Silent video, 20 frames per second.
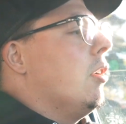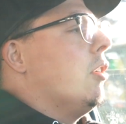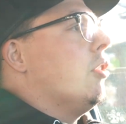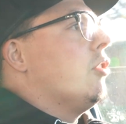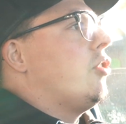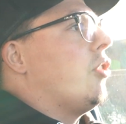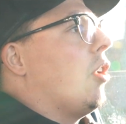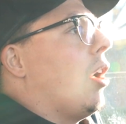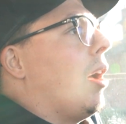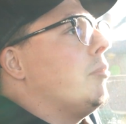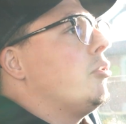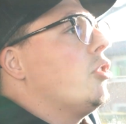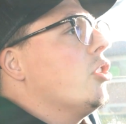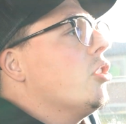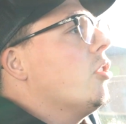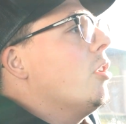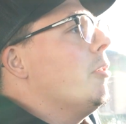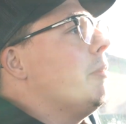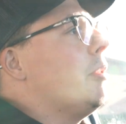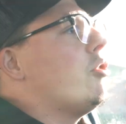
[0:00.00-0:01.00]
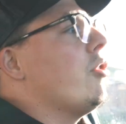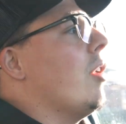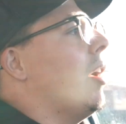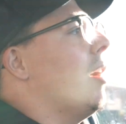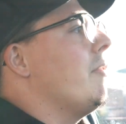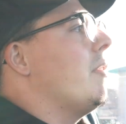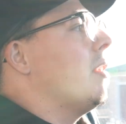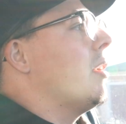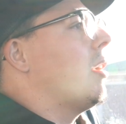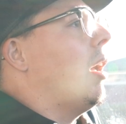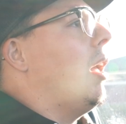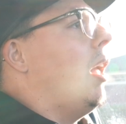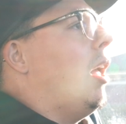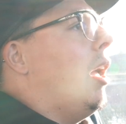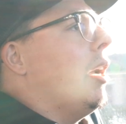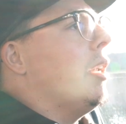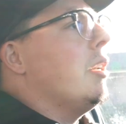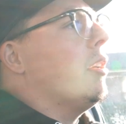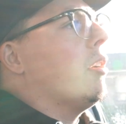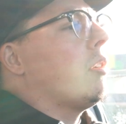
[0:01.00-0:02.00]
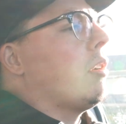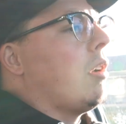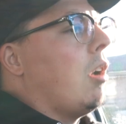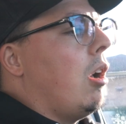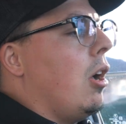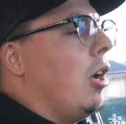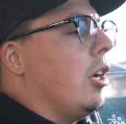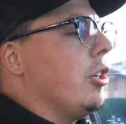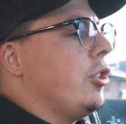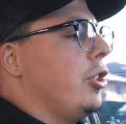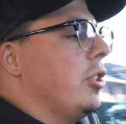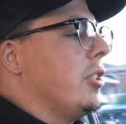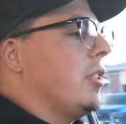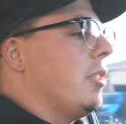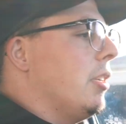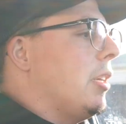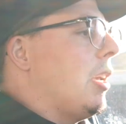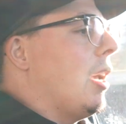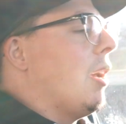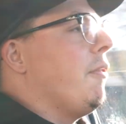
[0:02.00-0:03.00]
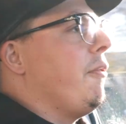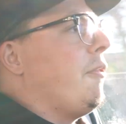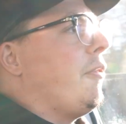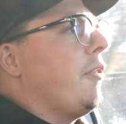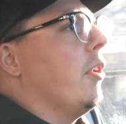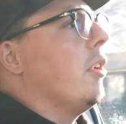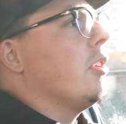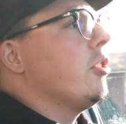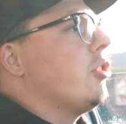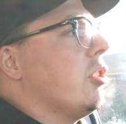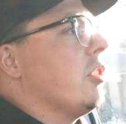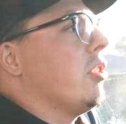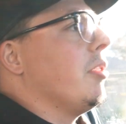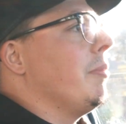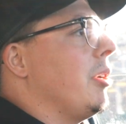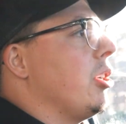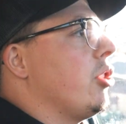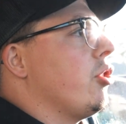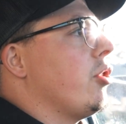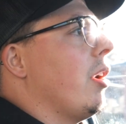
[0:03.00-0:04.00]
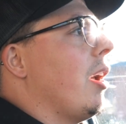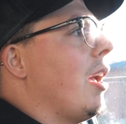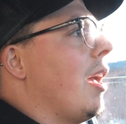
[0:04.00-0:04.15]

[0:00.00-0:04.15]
So I'm just gonna be driving kind of cautiously at first, just to make sure